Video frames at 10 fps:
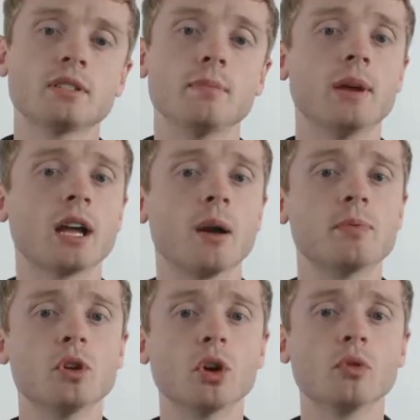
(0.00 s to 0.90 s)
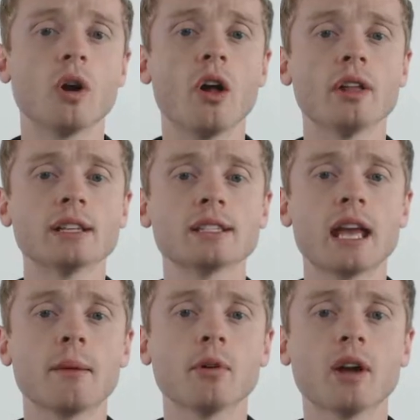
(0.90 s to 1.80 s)
To pick up your Rawlings
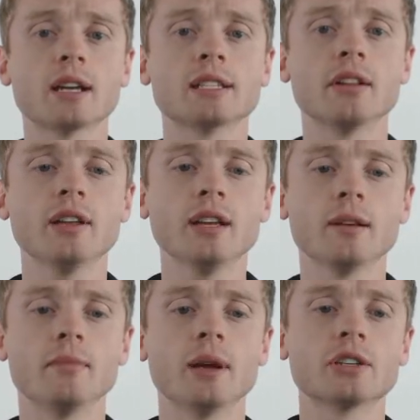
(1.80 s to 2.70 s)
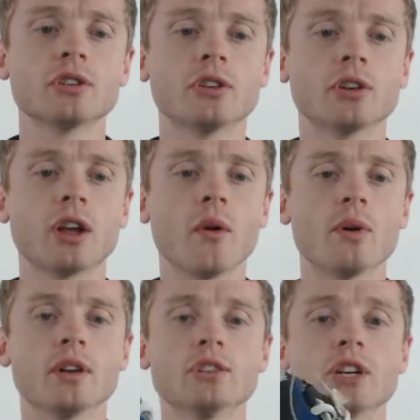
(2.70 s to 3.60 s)
Gamer XLE, make sure you're
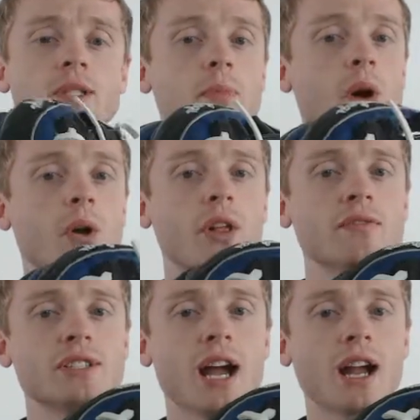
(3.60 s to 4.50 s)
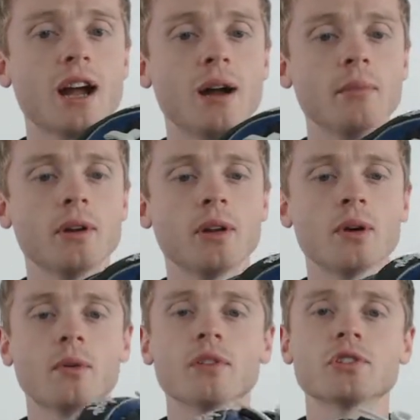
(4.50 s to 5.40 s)
going to JustBallGloves.com,
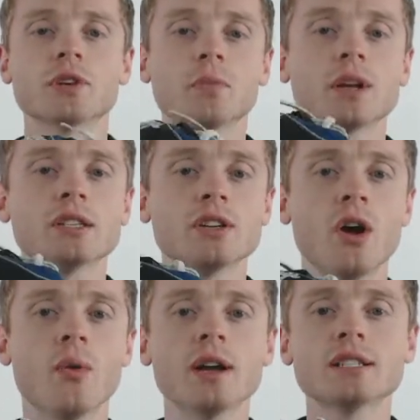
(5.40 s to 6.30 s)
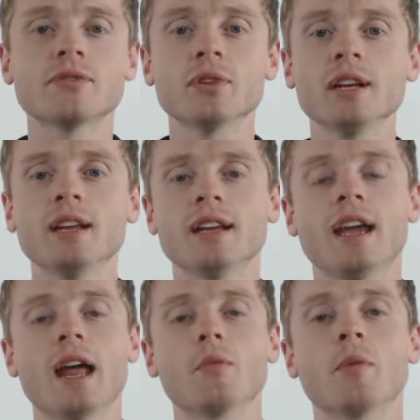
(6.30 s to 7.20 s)
where the shipping is always free.
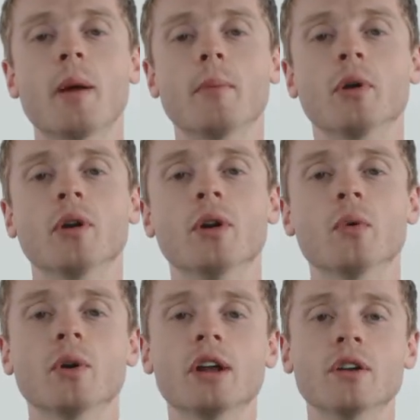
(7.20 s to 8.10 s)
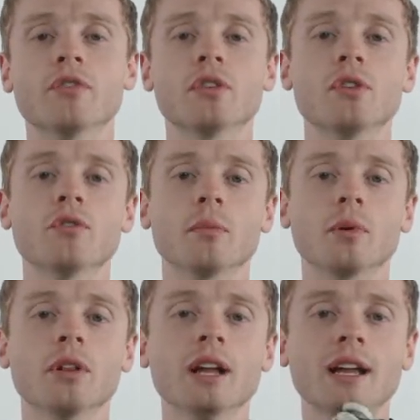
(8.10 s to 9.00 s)
And remember, we're here for you
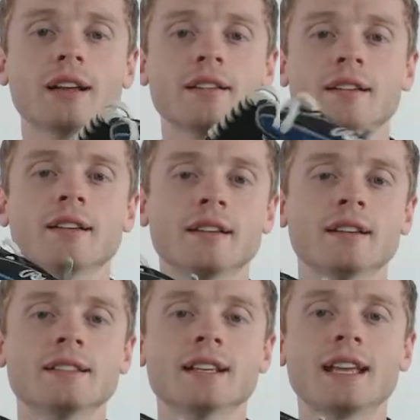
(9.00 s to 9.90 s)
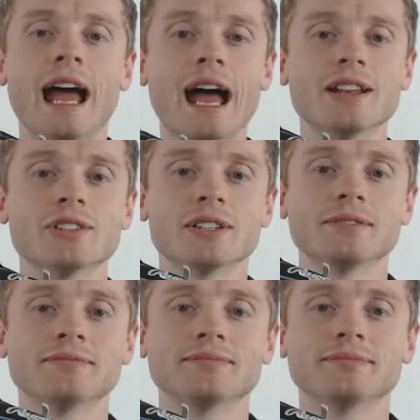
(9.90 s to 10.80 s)
from click to catch.